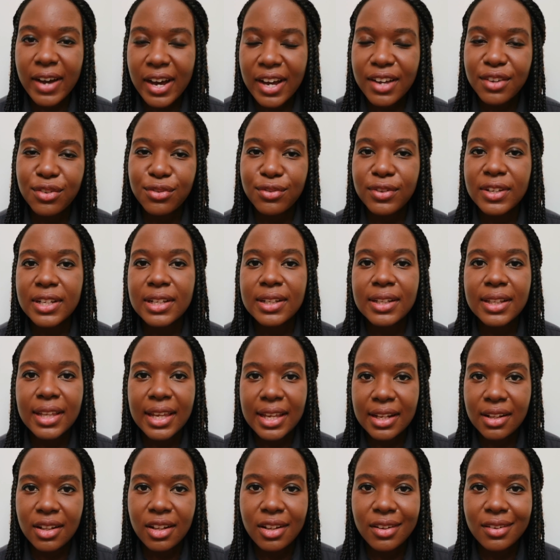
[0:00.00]
I feel,
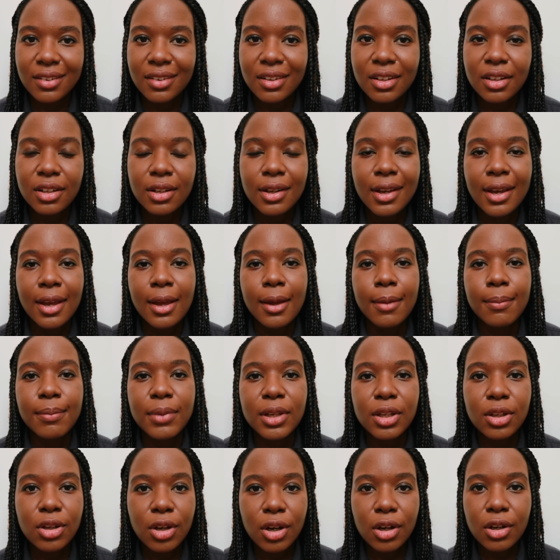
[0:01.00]
in London,
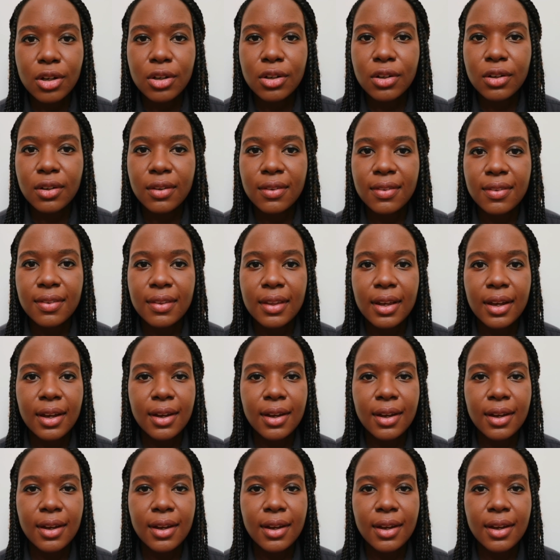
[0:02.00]
because